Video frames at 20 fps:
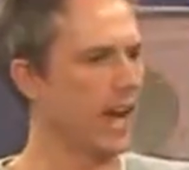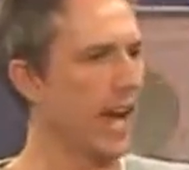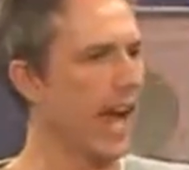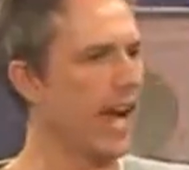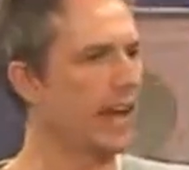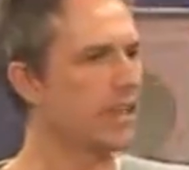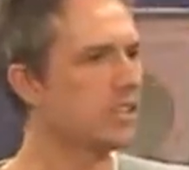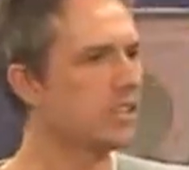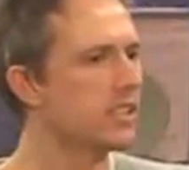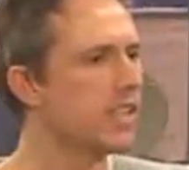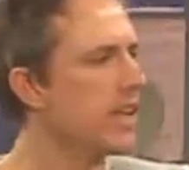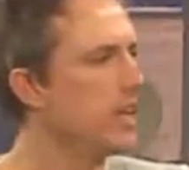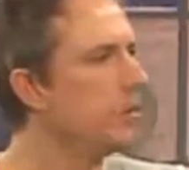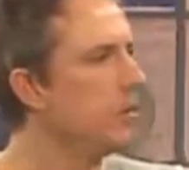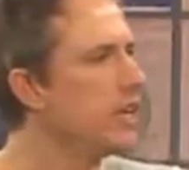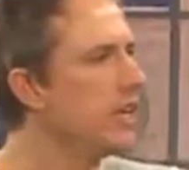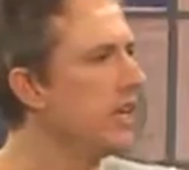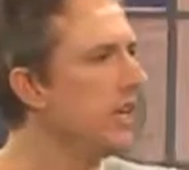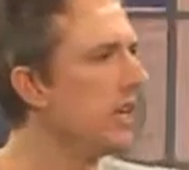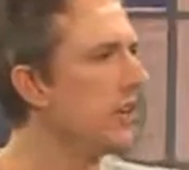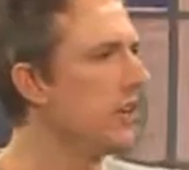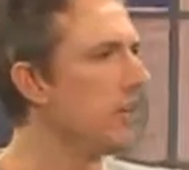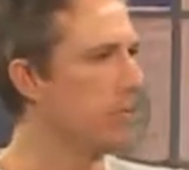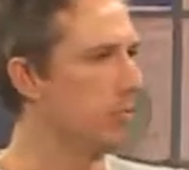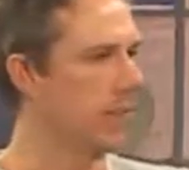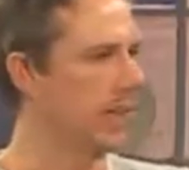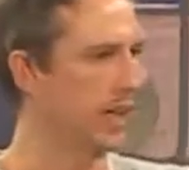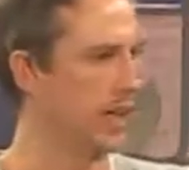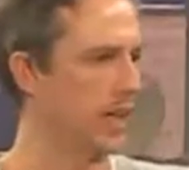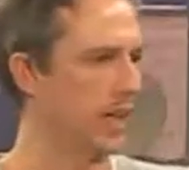as they read the
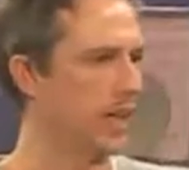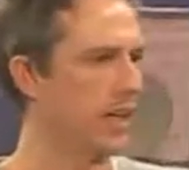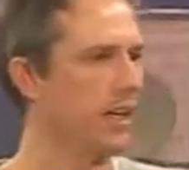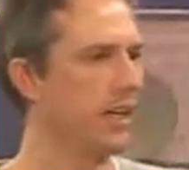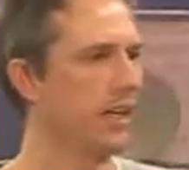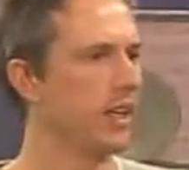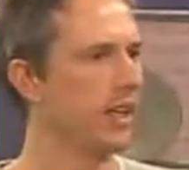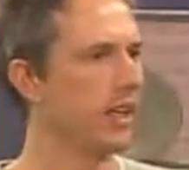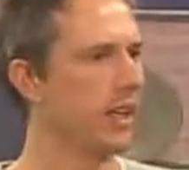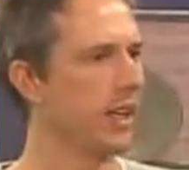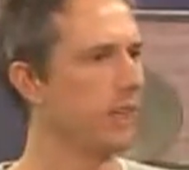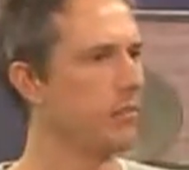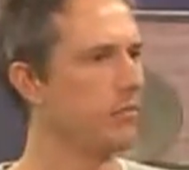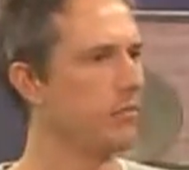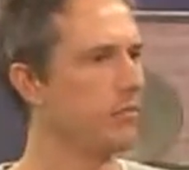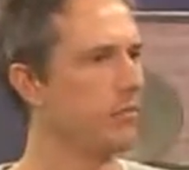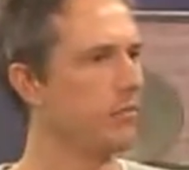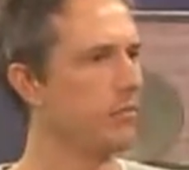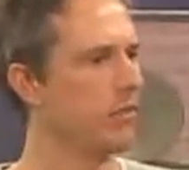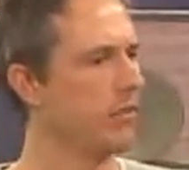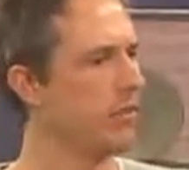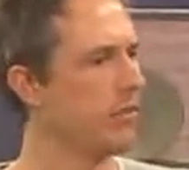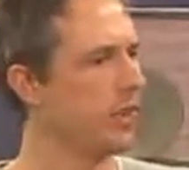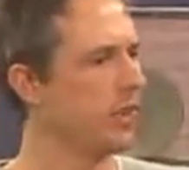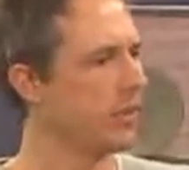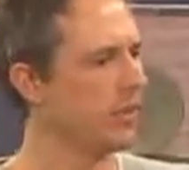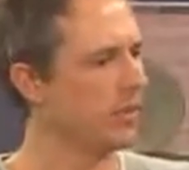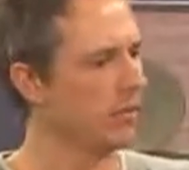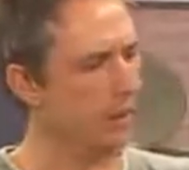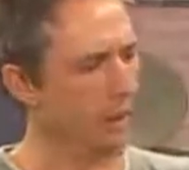play,
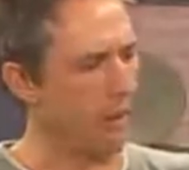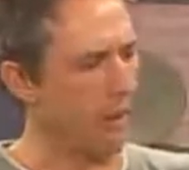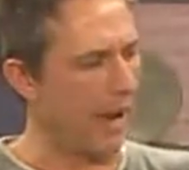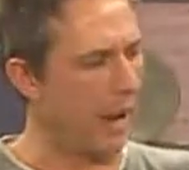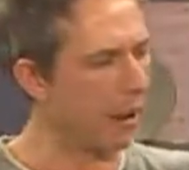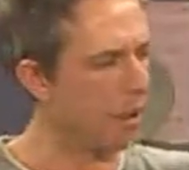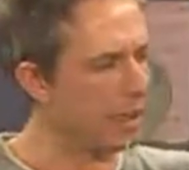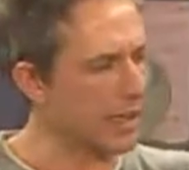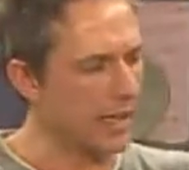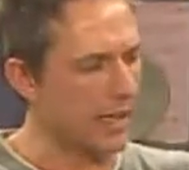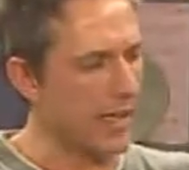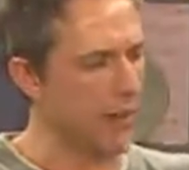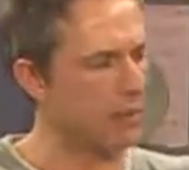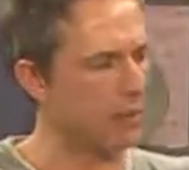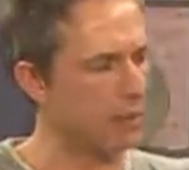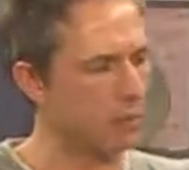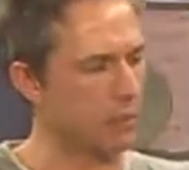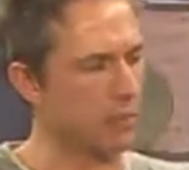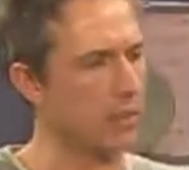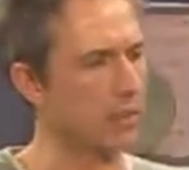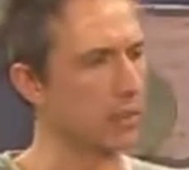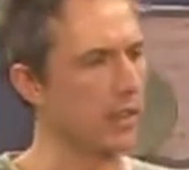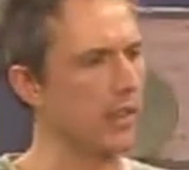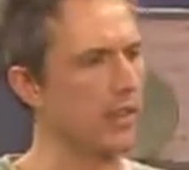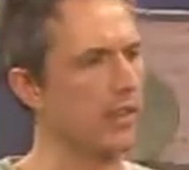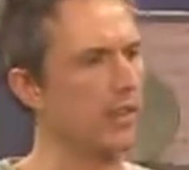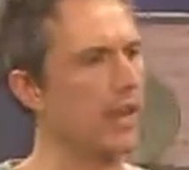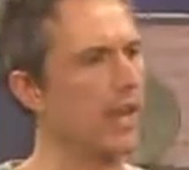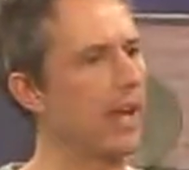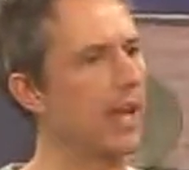the power dynamics
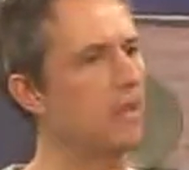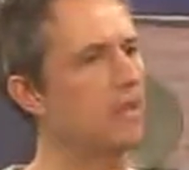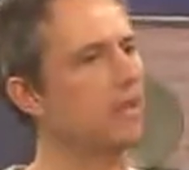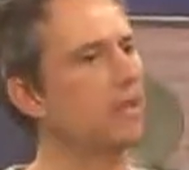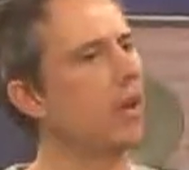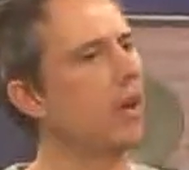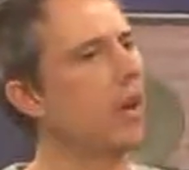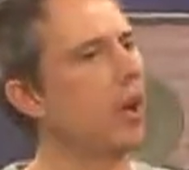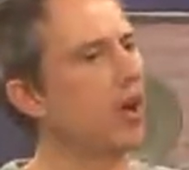between them